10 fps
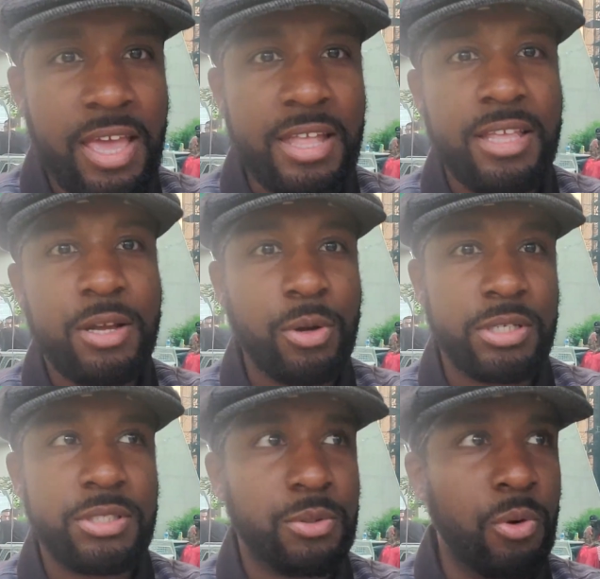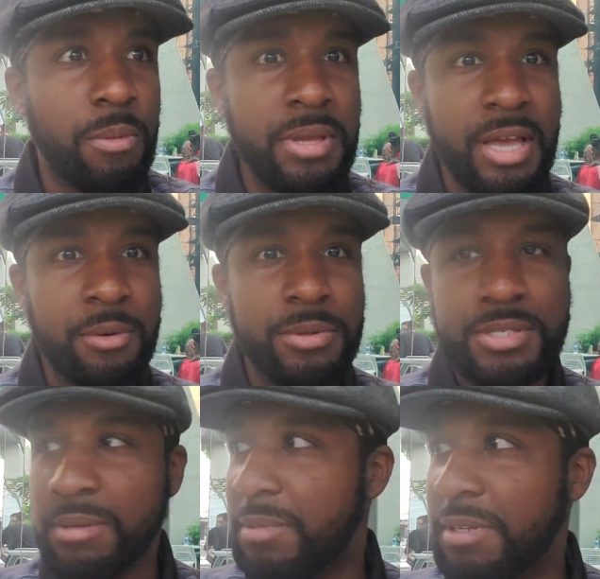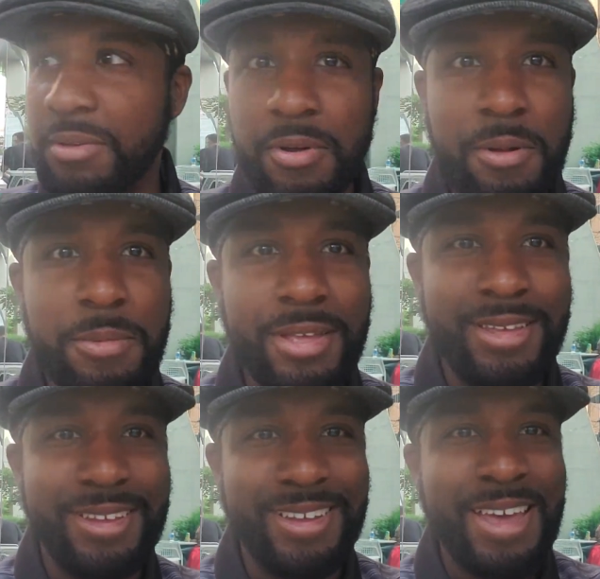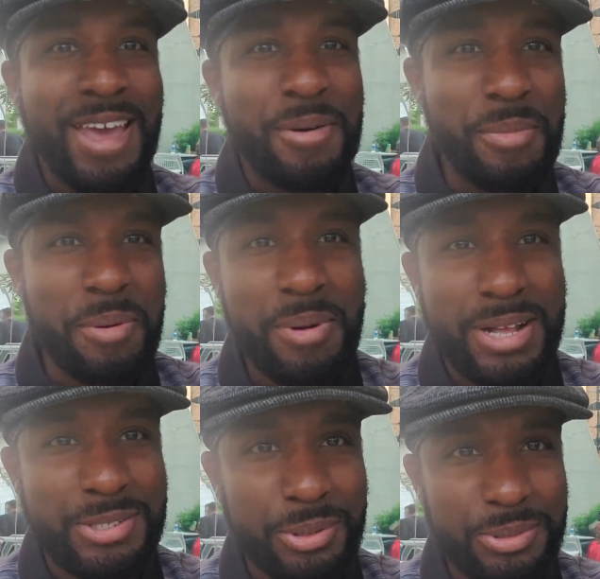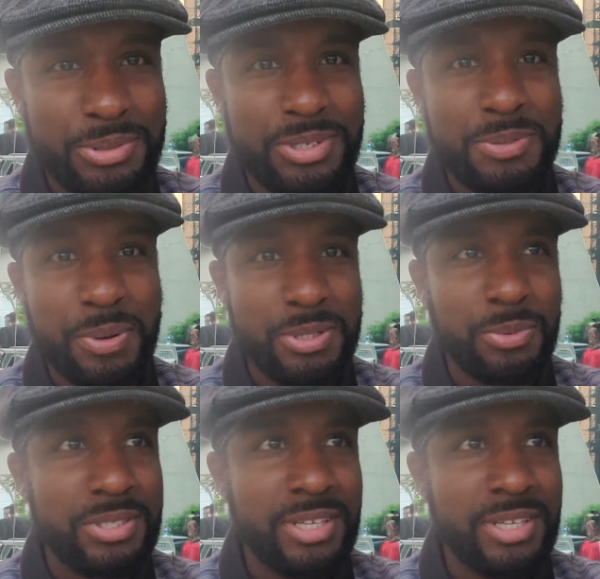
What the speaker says: and then call me out on something. You know what I mean? And remember, I told you this person